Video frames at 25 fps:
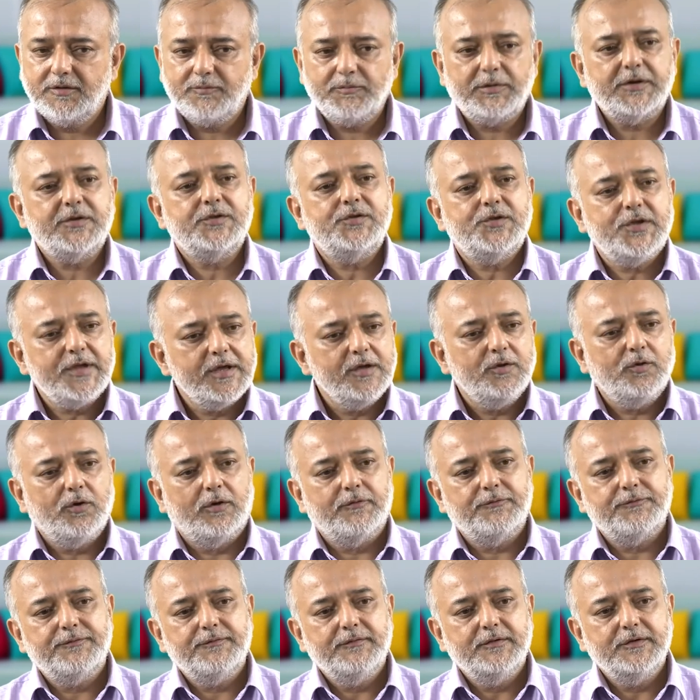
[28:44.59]
but think
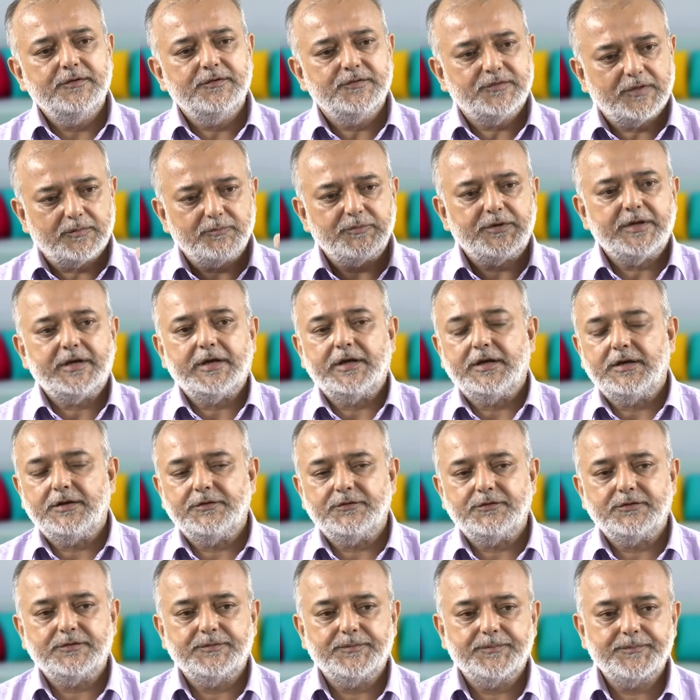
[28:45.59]
of something
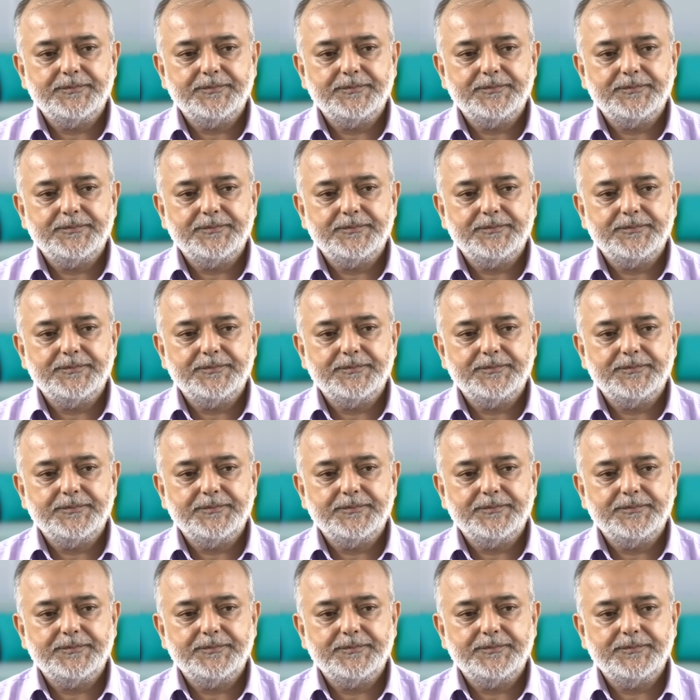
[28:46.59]
else